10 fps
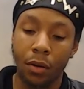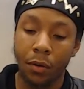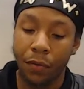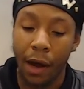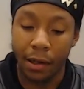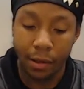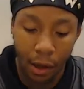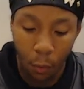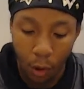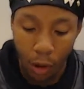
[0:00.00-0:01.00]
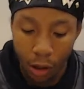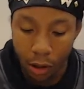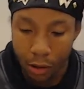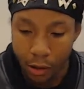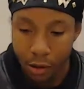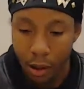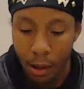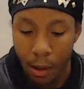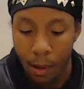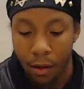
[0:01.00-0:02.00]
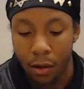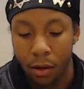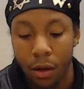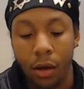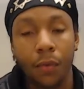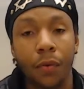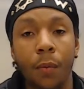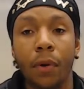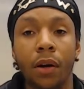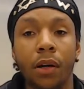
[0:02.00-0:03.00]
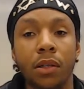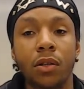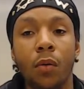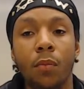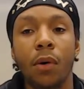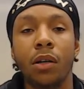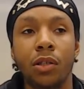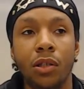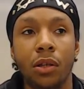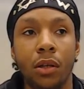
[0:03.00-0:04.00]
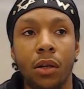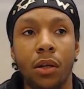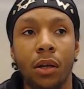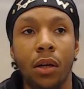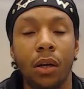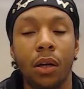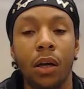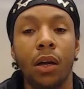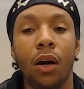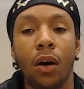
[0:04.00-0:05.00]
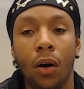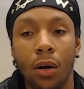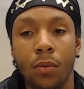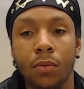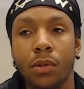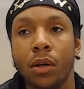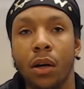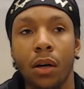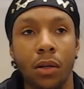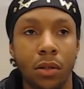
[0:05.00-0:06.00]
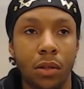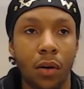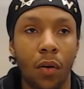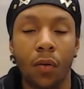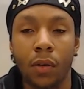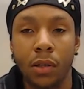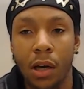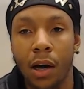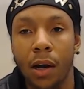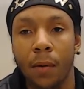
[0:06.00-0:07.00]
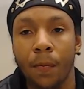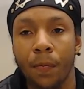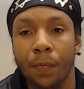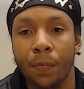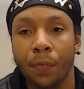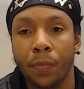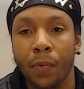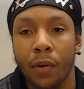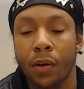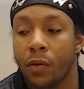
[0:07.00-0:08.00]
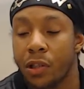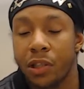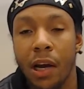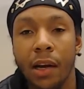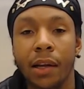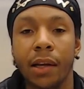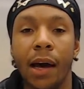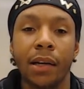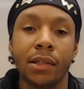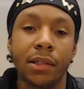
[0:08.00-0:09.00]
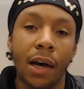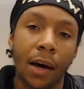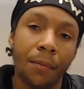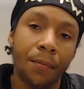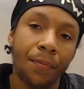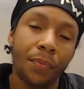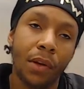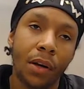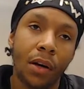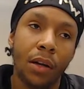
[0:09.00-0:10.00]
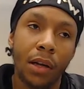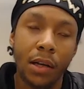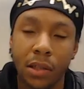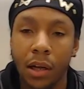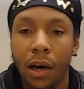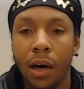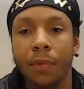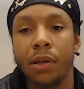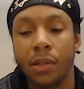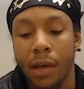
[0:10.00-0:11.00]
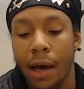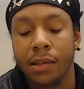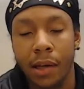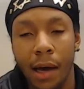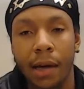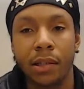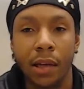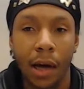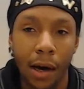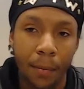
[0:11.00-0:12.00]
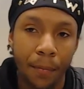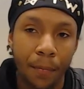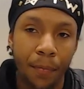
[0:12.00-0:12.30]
The fact that we love America so much, it harms us all the time. The Christianity got to stop. The Islam has got to stop.